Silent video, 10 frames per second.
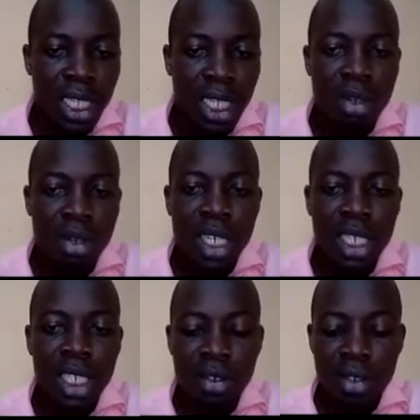Then
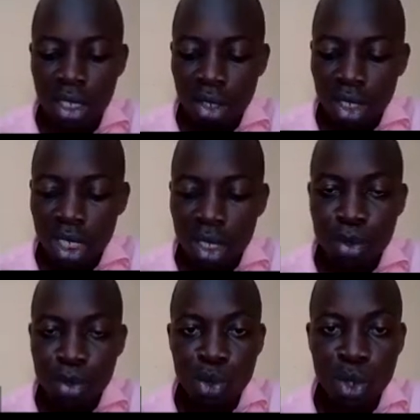creating
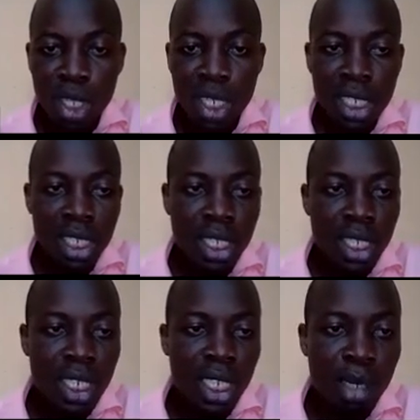relationships between
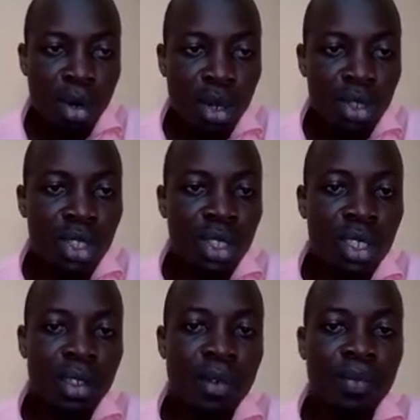
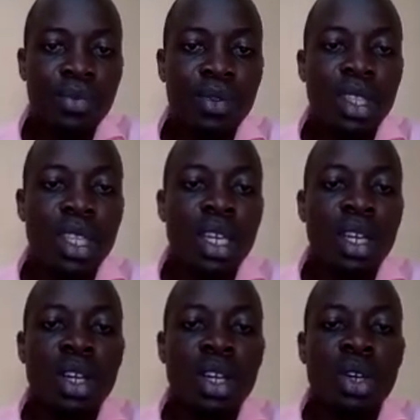tables,
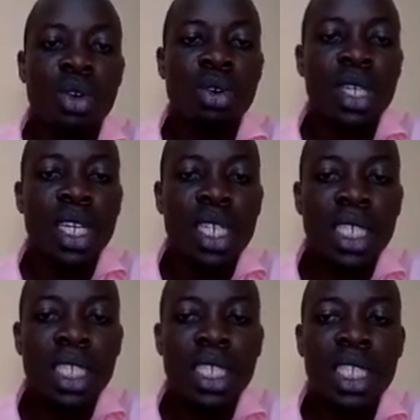
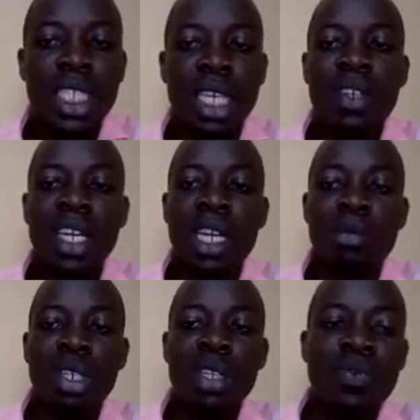creating, saving,
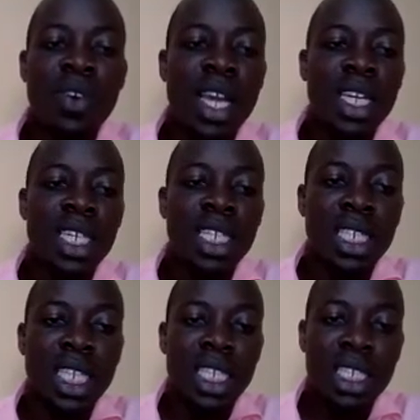and modifying a
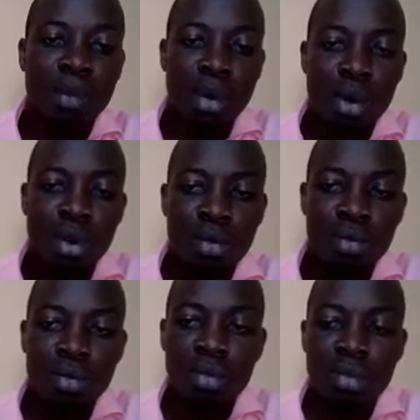data table.
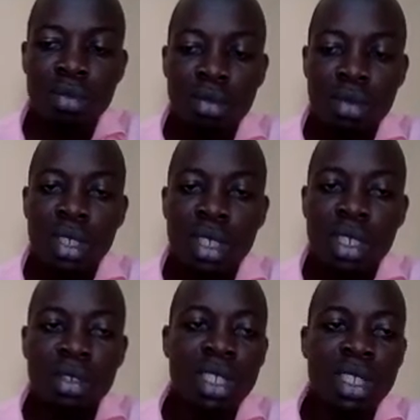
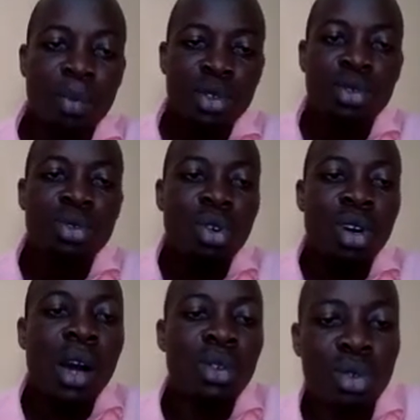You're supposed to
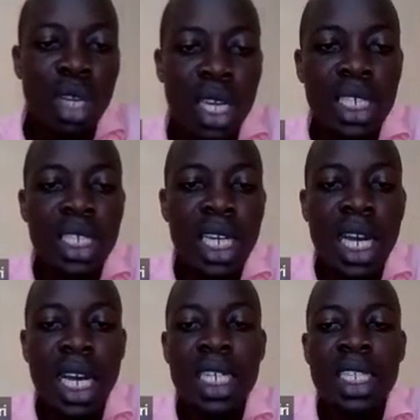know how to
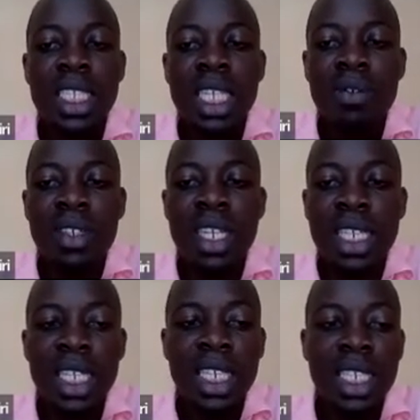enter and save
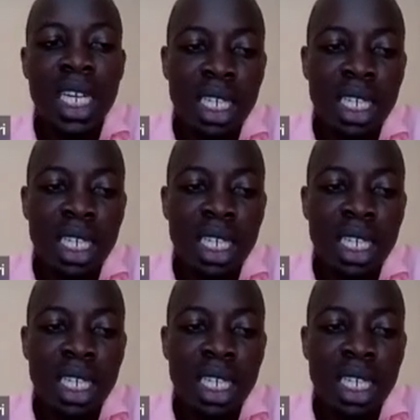data in a